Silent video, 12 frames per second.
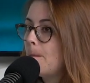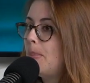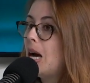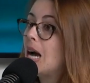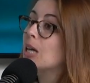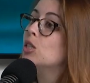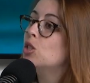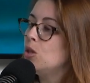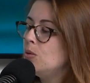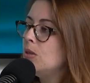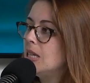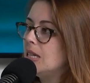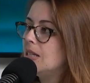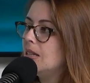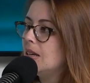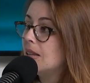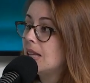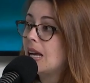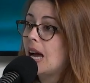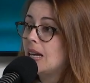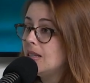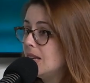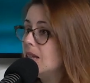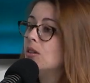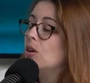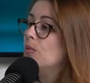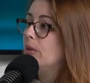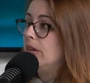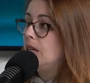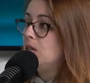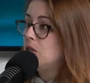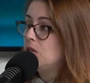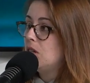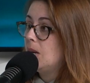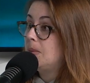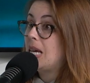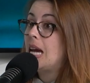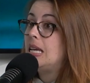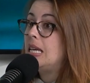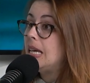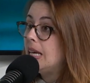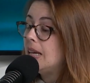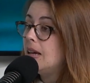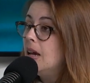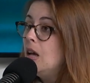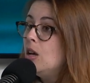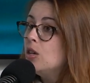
mm-hmm. but I do need, like, I need good relationships. I need